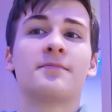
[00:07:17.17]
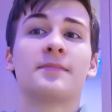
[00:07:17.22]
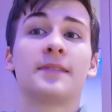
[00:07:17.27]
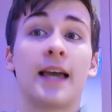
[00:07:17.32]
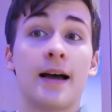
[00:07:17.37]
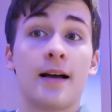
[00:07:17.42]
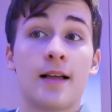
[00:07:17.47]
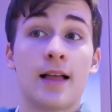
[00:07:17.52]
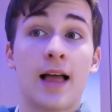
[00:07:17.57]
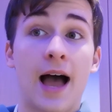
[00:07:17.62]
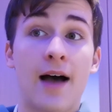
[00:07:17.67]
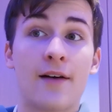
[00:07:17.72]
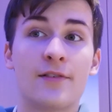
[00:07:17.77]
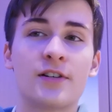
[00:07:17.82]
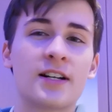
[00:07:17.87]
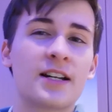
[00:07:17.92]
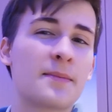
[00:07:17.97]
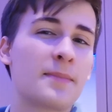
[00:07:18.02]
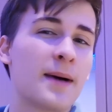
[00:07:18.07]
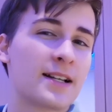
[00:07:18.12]
Yeah, have you
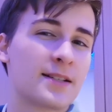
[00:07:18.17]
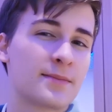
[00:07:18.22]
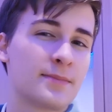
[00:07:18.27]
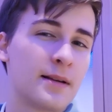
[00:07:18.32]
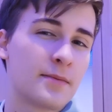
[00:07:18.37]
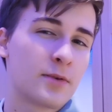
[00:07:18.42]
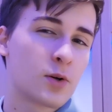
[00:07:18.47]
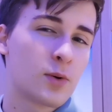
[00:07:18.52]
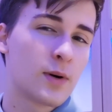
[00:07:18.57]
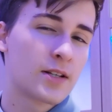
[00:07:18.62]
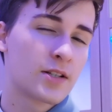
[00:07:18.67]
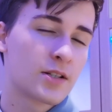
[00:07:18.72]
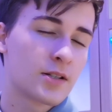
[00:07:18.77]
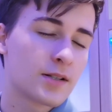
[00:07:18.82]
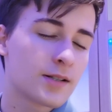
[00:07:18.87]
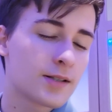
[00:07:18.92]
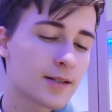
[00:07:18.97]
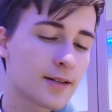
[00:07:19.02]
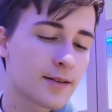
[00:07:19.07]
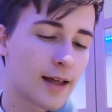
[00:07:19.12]
done any past paper
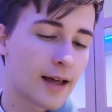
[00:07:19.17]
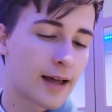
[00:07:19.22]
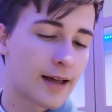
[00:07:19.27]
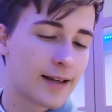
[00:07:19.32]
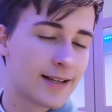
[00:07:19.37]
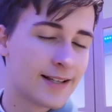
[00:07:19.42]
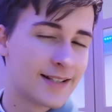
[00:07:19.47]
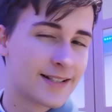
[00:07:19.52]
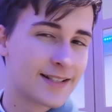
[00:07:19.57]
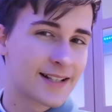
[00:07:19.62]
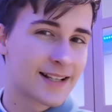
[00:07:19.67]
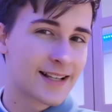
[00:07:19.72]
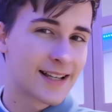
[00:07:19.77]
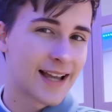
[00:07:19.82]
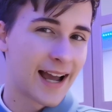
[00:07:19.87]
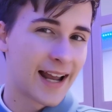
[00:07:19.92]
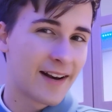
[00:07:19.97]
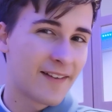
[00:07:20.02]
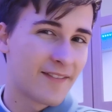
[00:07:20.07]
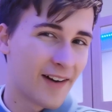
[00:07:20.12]
questions? That is
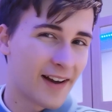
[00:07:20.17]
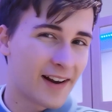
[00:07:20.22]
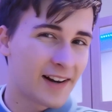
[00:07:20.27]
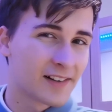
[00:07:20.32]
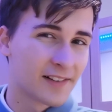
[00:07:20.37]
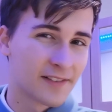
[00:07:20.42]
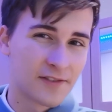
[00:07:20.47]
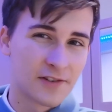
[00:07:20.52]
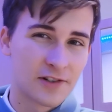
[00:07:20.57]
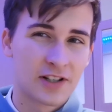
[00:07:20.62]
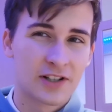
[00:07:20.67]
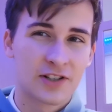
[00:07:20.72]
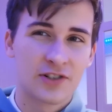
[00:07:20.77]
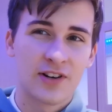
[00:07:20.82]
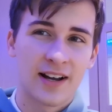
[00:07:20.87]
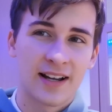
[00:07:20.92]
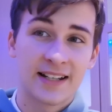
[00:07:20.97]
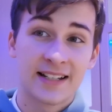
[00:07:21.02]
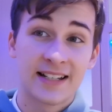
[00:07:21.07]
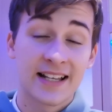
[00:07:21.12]
kind of vital if you're doing
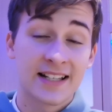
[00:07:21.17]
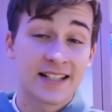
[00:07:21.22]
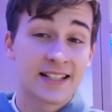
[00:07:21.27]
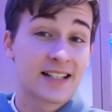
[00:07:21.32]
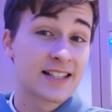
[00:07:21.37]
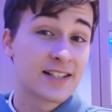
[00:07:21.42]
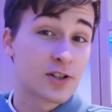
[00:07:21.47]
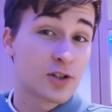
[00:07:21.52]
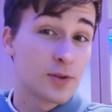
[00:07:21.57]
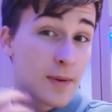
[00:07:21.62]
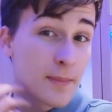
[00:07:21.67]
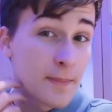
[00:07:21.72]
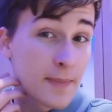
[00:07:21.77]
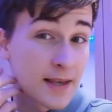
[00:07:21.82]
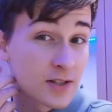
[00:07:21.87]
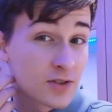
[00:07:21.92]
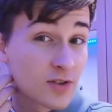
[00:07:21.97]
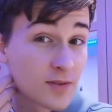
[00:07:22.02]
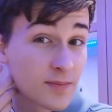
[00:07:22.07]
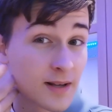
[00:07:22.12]
tracking tests, because they're going to be
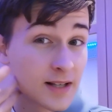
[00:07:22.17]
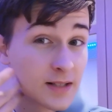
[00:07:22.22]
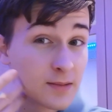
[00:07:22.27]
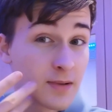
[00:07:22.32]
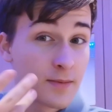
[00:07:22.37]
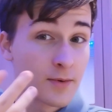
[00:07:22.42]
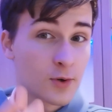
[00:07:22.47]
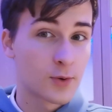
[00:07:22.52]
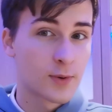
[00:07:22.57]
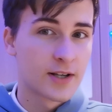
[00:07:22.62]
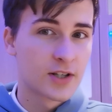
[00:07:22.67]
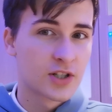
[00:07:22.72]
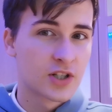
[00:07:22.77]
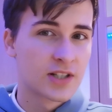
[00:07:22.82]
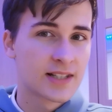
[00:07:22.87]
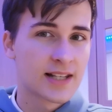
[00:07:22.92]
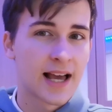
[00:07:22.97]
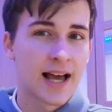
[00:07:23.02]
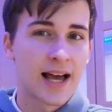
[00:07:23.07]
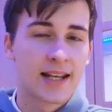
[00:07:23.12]
based off past paper
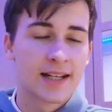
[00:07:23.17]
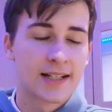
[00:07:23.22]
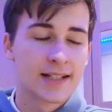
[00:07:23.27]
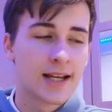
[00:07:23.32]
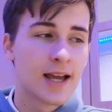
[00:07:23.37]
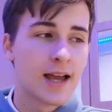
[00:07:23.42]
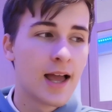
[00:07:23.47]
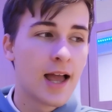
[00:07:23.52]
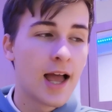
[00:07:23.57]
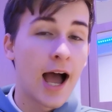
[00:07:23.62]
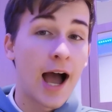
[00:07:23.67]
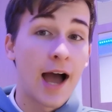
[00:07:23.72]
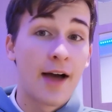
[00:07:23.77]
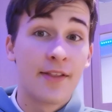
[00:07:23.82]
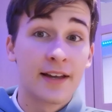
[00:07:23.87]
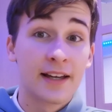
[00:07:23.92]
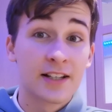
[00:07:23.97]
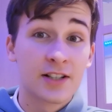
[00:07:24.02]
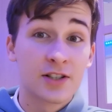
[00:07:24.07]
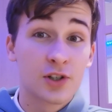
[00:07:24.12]
questions, and I
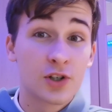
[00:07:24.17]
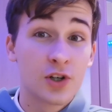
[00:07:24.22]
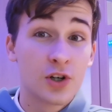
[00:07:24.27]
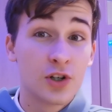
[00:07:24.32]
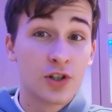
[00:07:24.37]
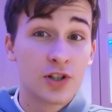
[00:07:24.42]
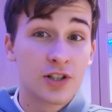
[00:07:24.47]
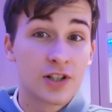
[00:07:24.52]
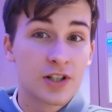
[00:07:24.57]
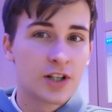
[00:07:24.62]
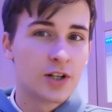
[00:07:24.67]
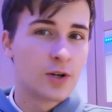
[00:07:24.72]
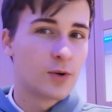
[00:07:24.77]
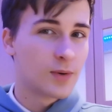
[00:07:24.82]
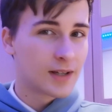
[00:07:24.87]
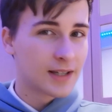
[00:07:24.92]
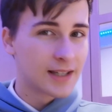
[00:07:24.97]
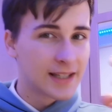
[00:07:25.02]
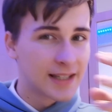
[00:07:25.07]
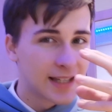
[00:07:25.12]
think it's good to, you
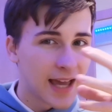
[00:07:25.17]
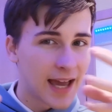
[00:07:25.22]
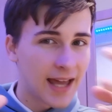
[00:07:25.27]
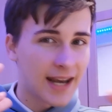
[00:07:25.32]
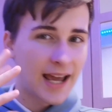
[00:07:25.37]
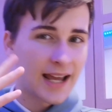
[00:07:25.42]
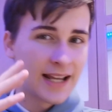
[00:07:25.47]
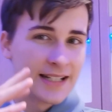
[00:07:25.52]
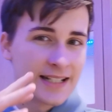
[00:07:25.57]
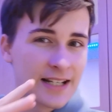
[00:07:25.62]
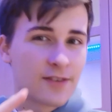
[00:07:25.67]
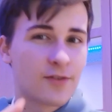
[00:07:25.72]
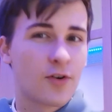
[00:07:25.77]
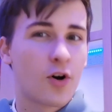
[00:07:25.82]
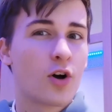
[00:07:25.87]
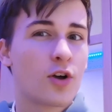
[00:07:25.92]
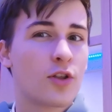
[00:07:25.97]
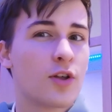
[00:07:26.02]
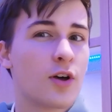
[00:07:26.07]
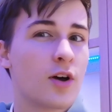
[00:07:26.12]
know, get an idea of
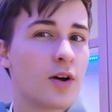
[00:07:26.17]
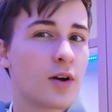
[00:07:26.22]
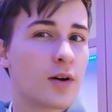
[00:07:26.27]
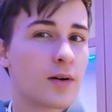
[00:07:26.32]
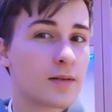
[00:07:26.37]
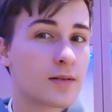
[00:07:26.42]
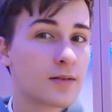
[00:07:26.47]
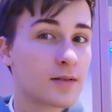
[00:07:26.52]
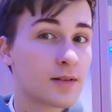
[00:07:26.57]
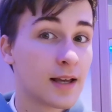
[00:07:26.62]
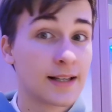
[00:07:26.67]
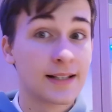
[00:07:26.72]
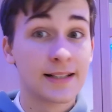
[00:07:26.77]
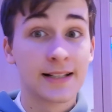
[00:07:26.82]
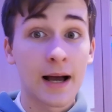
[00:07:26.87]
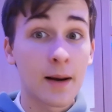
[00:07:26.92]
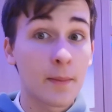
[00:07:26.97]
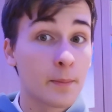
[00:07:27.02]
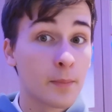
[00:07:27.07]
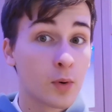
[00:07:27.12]
how the
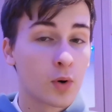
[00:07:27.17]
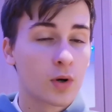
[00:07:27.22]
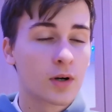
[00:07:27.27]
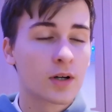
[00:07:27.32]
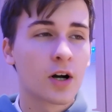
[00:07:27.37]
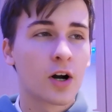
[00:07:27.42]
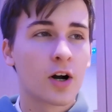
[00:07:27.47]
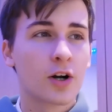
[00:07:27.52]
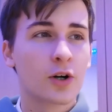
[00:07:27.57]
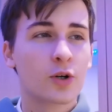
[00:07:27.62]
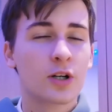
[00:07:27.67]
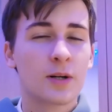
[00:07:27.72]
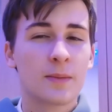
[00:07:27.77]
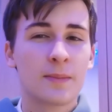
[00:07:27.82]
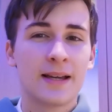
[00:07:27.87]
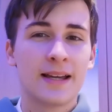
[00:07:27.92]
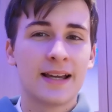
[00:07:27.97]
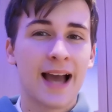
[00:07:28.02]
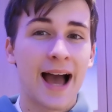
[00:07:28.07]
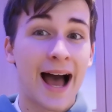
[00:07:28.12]
exam board are going to
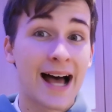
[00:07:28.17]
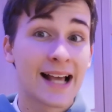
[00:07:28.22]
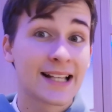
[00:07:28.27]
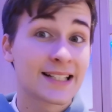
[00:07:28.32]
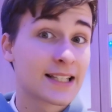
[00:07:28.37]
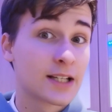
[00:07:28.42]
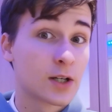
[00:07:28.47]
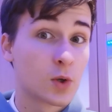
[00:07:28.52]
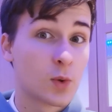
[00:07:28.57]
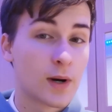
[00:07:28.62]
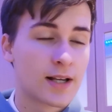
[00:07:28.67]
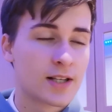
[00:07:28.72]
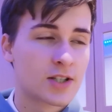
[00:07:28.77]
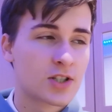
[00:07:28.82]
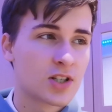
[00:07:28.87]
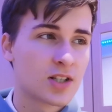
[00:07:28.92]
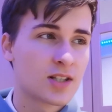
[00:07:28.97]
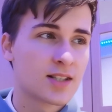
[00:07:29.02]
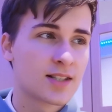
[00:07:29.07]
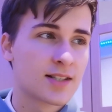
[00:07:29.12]
be asking
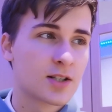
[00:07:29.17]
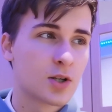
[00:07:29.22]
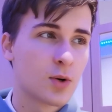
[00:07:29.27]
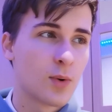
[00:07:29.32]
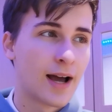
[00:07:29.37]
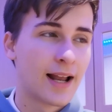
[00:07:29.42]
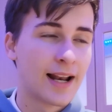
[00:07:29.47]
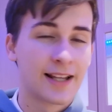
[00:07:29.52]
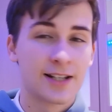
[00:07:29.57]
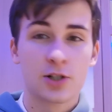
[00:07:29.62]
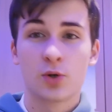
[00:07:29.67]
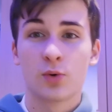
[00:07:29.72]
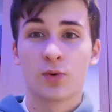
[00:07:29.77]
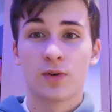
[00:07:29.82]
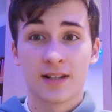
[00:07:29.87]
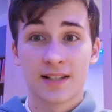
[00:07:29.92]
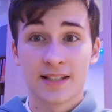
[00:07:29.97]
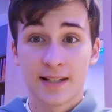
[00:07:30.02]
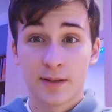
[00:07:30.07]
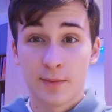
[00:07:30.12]
questions. So I like to go
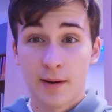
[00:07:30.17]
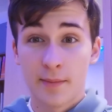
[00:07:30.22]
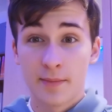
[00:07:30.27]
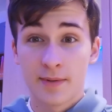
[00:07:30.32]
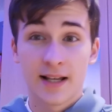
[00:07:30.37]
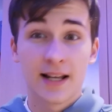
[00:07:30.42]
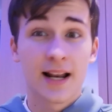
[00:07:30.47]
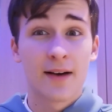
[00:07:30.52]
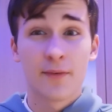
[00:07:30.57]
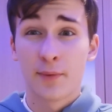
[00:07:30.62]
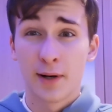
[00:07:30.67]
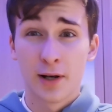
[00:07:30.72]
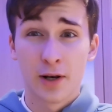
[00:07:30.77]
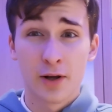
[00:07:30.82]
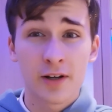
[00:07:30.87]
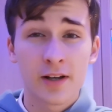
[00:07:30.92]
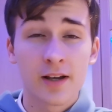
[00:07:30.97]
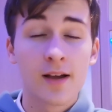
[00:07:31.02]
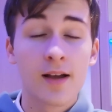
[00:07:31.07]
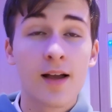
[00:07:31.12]
on to see a website, have a wee
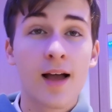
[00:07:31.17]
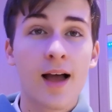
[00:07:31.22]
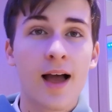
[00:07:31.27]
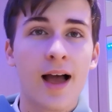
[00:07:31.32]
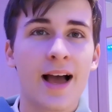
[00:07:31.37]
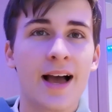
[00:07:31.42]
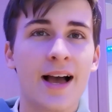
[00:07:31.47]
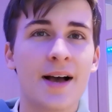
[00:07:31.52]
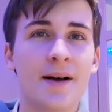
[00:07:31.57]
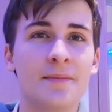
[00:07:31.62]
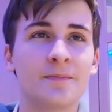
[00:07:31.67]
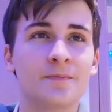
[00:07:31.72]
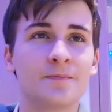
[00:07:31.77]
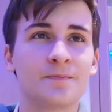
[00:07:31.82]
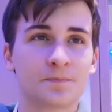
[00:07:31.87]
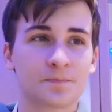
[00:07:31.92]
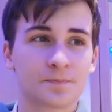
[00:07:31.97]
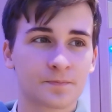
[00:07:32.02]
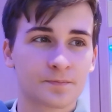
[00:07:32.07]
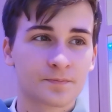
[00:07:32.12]
look, and
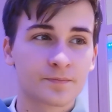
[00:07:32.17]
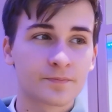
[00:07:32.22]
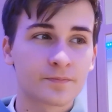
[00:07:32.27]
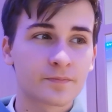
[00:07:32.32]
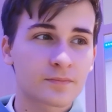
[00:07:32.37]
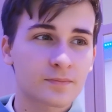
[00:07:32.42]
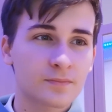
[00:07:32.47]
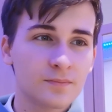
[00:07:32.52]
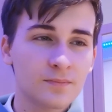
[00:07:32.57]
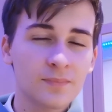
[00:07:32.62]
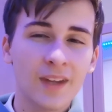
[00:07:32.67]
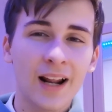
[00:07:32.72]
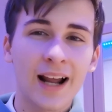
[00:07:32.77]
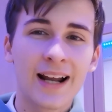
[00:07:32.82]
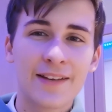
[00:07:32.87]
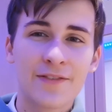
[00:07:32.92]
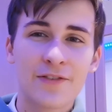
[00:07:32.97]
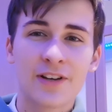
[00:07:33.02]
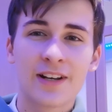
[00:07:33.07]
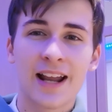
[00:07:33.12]

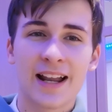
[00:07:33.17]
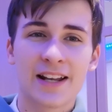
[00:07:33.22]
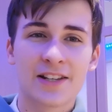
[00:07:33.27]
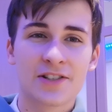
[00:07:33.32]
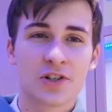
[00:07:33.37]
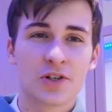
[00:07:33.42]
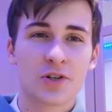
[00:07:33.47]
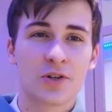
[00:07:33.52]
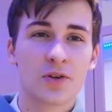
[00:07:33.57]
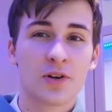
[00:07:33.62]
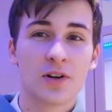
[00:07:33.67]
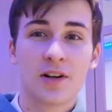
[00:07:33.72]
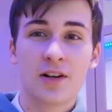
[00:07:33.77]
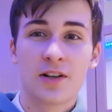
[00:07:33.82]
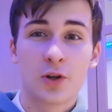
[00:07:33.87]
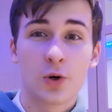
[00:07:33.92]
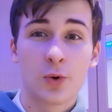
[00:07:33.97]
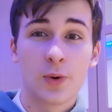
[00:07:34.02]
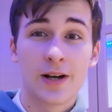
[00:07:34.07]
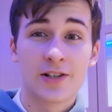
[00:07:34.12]
if you can answer
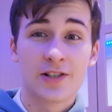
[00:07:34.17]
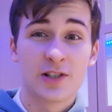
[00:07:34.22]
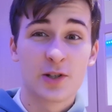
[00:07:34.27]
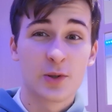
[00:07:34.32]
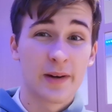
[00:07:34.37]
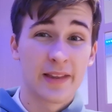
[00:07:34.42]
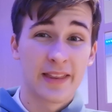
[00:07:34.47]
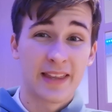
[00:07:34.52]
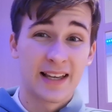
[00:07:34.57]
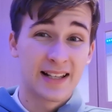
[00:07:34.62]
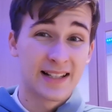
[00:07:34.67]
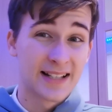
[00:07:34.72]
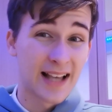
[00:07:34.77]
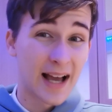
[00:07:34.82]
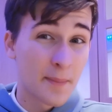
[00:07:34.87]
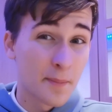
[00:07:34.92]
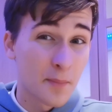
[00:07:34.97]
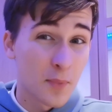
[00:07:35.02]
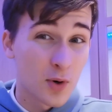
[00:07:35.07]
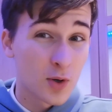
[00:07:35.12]
the questions the way the
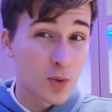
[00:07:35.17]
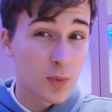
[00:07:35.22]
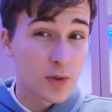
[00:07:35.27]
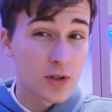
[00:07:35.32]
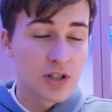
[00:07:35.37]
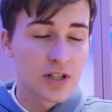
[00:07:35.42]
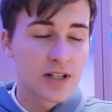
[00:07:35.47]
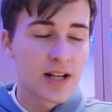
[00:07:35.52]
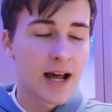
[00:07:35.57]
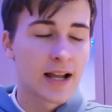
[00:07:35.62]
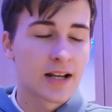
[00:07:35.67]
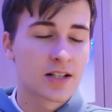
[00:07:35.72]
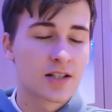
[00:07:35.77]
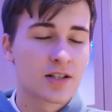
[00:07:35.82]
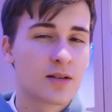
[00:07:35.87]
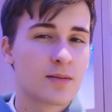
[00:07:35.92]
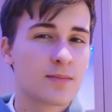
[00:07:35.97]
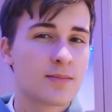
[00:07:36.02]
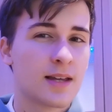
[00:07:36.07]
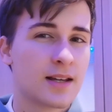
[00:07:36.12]
exam board wants you to
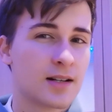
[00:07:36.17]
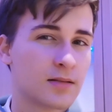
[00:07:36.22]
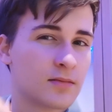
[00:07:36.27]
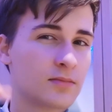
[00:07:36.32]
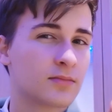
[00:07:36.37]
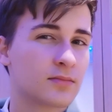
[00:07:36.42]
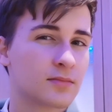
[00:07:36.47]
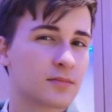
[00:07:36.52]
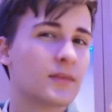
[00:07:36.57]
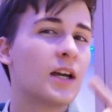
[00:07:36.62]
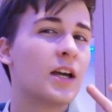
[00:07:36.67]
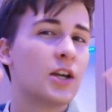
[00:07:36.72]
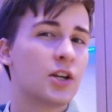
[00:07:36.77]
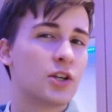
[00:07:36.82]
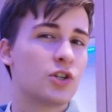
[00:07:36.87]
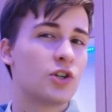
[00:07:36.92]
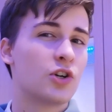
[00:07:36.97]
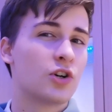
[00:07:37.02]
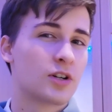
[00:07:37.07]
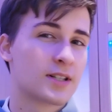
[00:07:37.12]
answer them, then
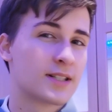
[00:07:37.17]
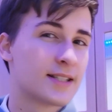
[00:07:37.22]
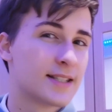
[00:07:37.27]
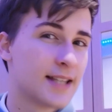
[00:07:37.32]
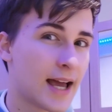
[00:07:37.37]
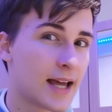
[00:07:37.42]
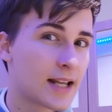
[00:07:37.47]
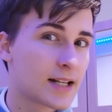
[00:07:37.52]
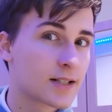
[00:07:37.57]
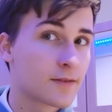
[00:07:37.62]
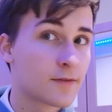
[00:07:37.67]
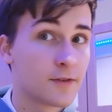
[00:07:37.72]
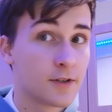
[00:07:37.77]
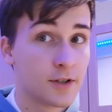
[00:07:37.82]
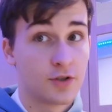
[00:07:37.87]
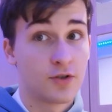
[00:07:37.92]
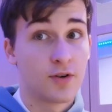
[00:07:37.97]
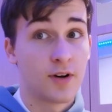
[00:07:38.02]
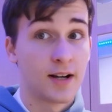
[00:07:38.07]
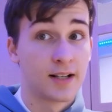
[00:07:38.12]
you're set for
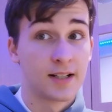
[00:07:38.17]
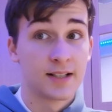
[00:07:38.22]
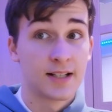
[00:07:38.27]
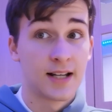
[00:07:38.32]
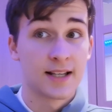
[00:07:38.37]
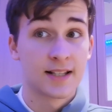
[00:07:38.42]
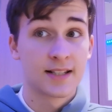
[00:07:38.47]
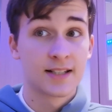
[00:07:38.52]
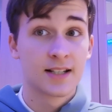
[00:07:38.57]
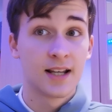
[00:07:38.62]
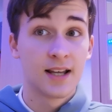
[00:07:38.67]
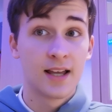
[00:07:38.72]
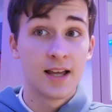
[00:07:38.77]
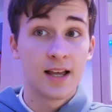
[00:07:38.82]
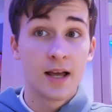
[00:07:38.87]
your tracking test.